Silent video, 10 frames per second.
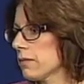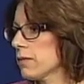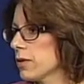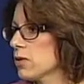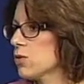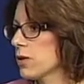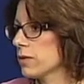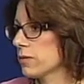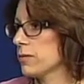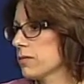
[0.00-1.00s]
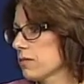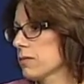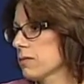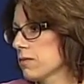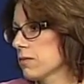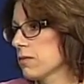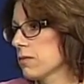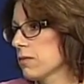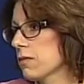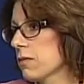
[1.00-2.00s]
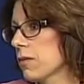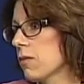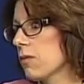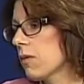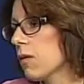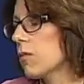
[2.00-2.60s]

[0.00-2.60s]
Yeah, you well, want it depends what it's filled with, but yeah.